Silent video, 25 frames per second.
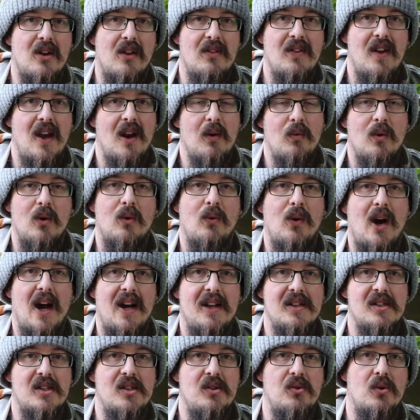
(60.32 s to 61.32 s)
on there will
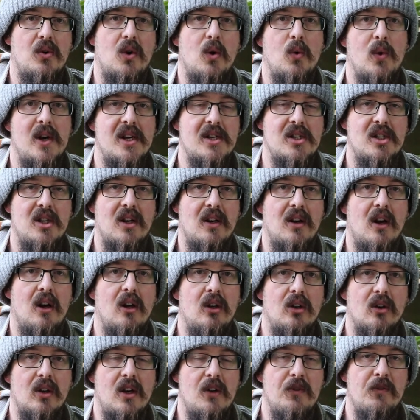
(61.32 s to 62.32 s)
answer your question.
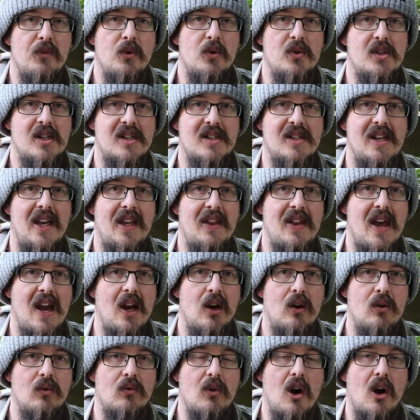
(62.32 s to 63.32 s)
Looking forward to seeing
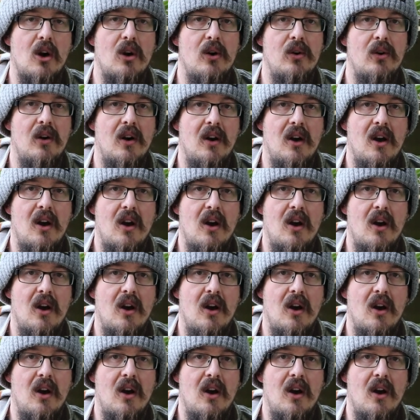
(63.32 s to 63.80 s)
that grow